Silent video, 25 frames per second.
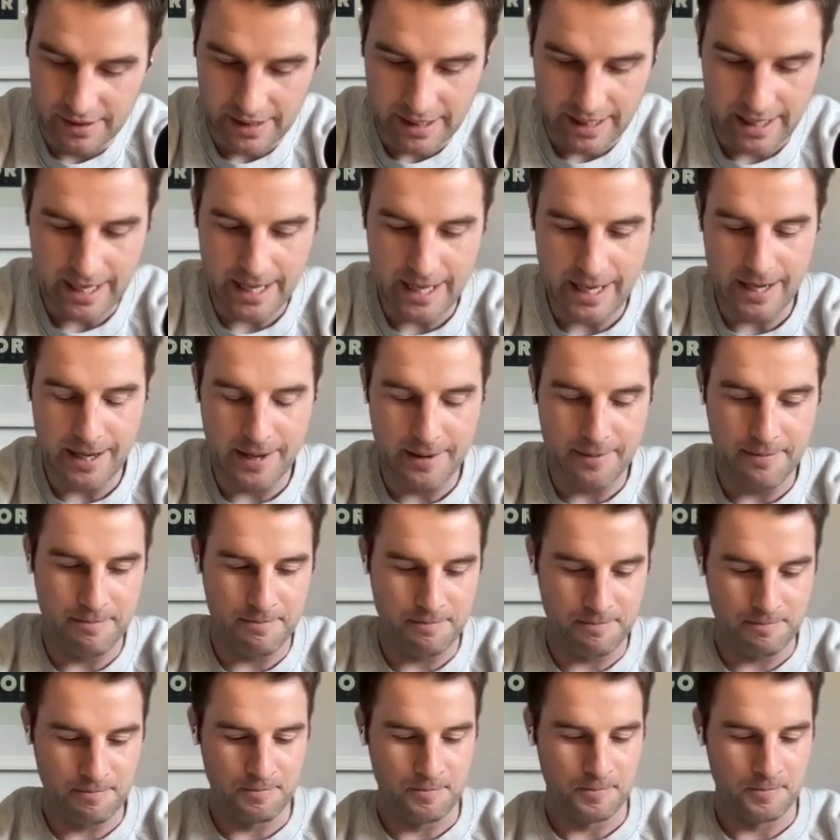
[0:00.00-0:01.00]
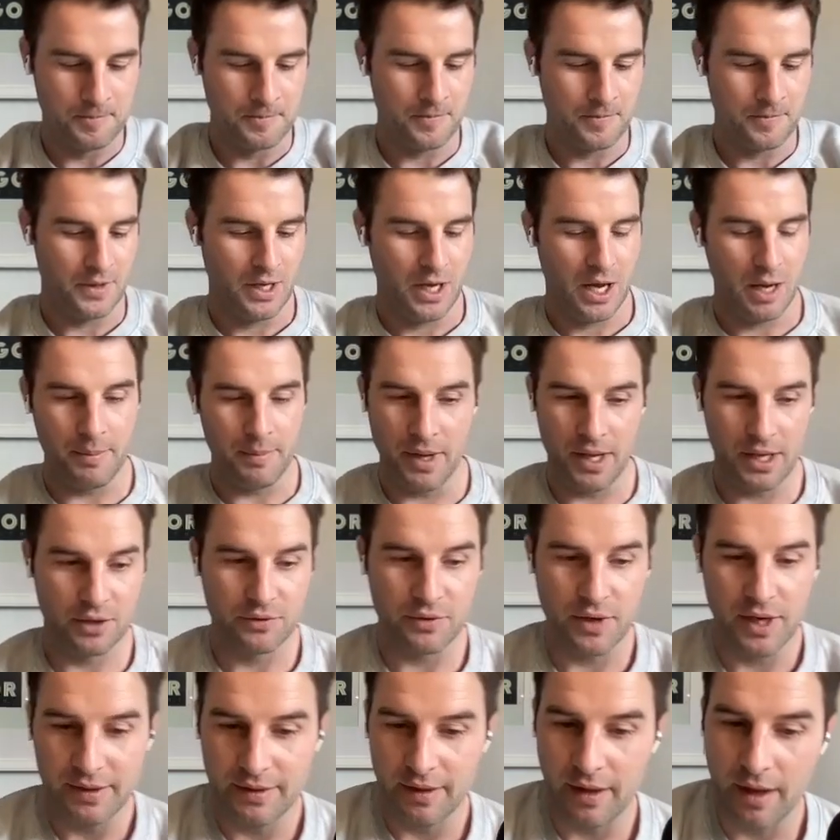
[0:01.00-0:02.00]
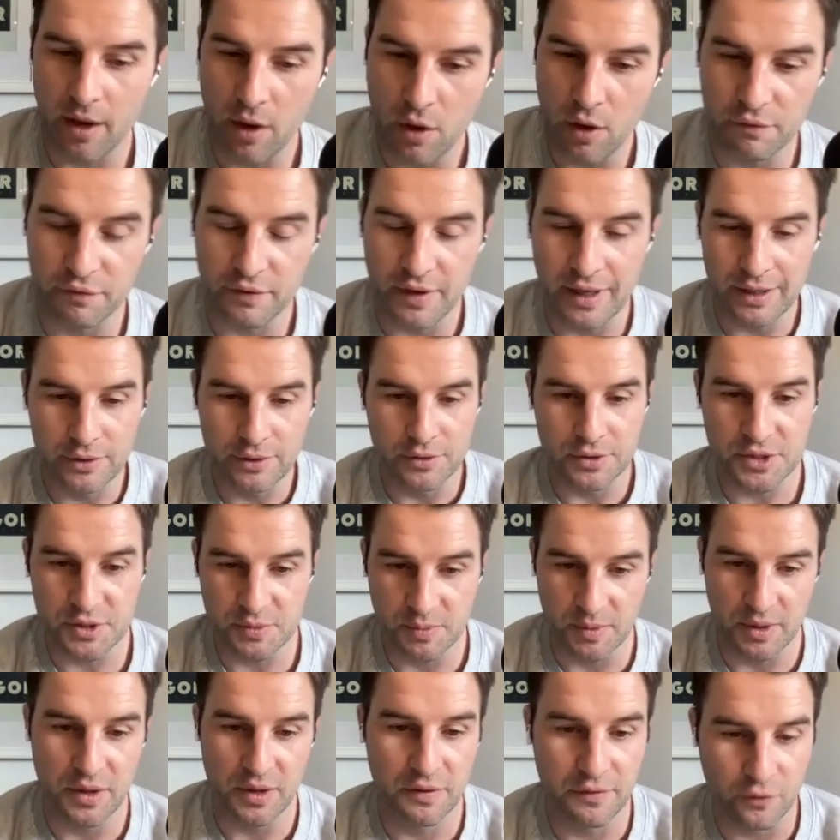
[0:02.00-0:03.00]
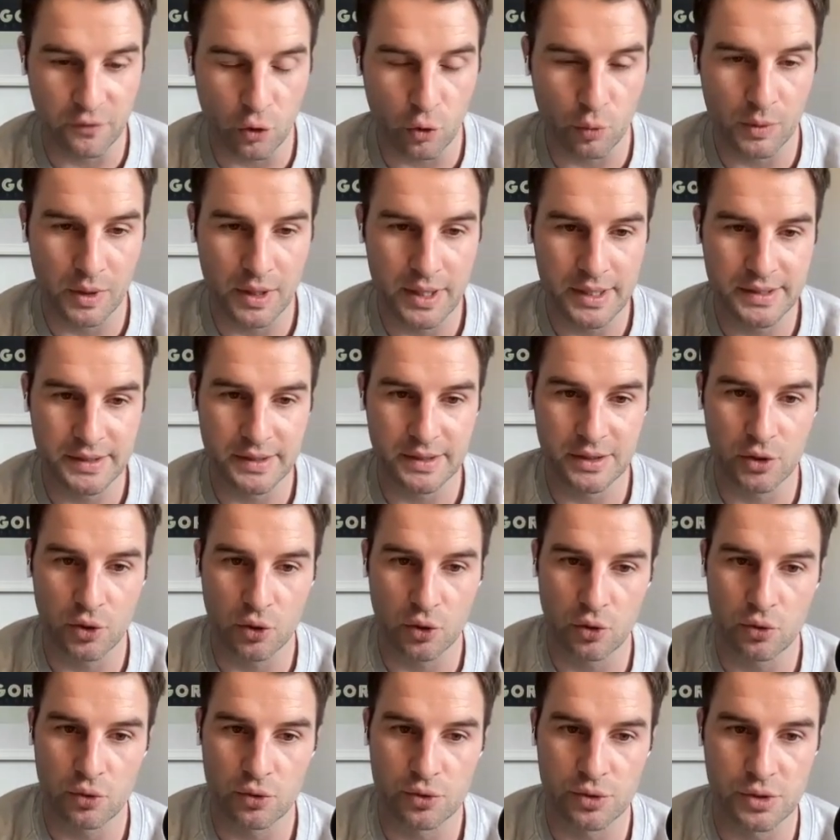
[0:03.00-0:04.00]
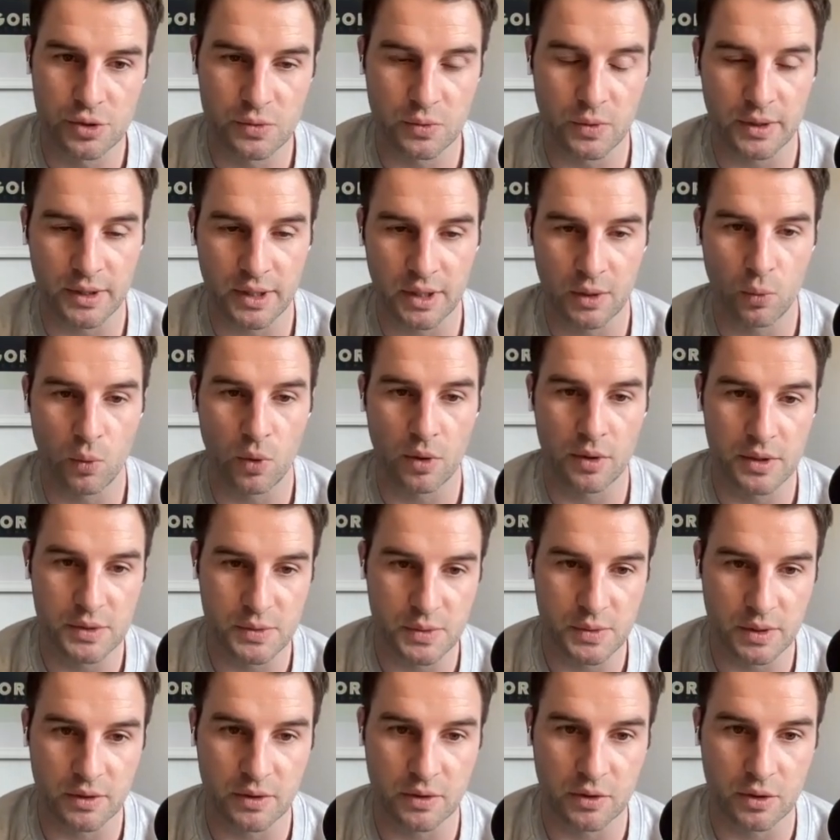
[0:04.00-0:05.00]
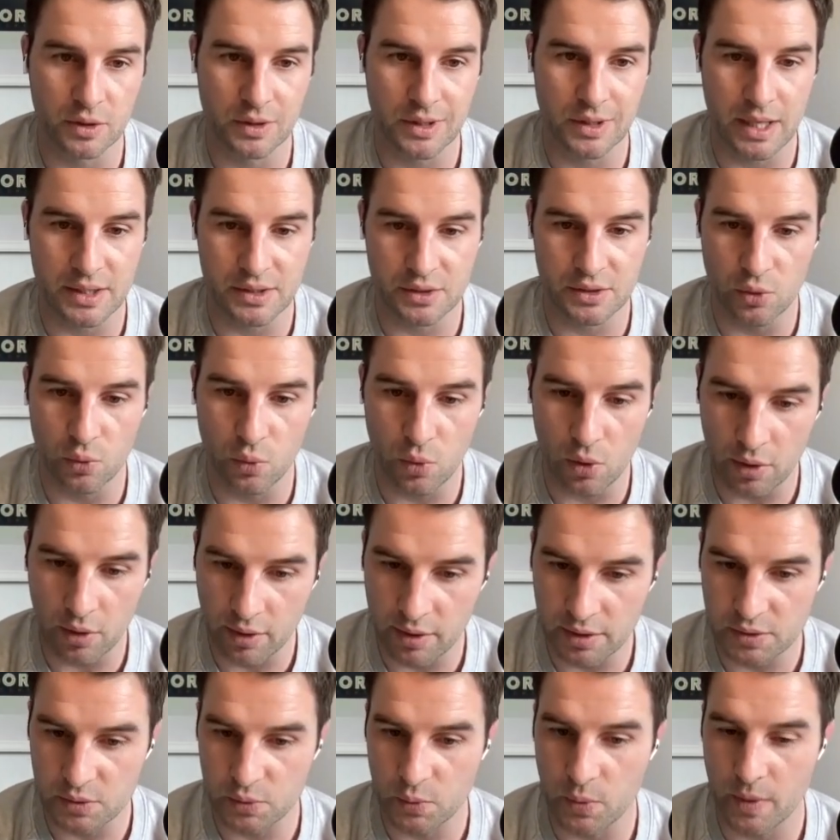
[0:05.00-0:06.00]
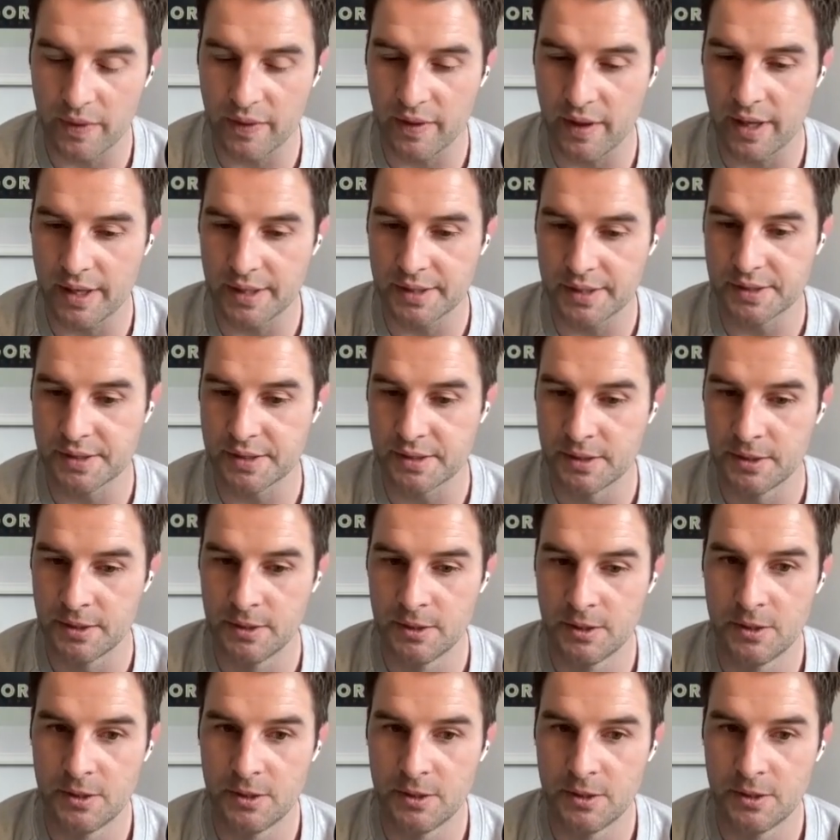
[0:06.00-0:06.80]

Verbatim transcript: Um, and mate, great day out. Franco Smith, former Italy coach, who's working wonders with Glasgow Warriors, with us.